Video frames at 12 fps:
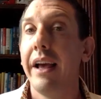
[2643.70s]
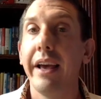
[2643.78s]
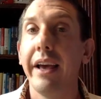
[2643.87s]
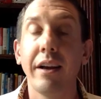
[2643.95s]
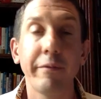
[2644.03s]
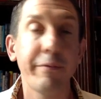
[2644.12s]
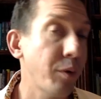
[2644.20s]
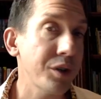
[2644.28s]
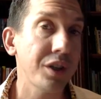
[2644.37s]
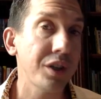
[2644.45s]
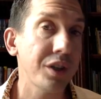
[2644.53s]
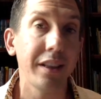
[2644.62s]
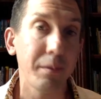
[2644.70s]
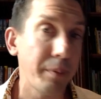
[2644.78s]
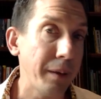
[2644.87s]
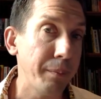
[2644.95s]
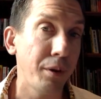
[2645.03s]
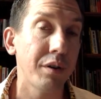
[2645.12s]
And unfortunately, the
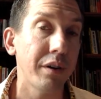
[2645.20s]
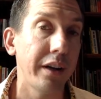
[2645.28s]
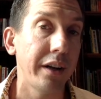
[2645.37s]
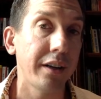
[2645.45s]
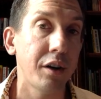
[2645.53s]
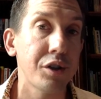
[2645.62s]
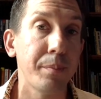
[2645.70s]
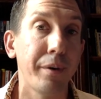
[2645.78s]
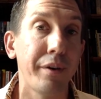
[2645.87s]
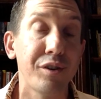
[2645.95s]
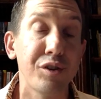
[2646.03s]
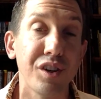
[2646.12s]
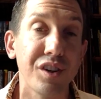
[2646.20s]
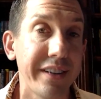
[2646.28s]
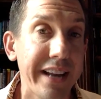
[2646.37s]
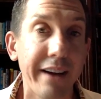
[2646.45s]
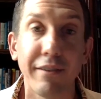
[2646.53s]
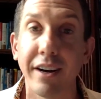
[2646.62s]
people who are uncoachable, they're just
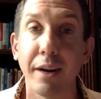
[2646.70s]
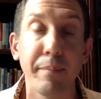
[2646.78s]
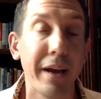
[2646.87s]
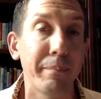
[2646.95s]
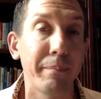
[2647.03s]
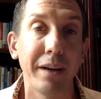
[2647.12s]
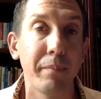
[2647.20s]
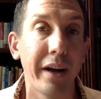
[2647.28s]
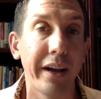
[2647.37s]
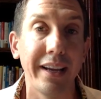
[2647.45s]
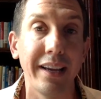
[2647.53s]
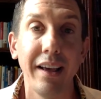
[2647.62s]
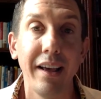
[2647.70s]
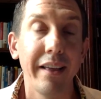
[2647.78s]
never going to make big money.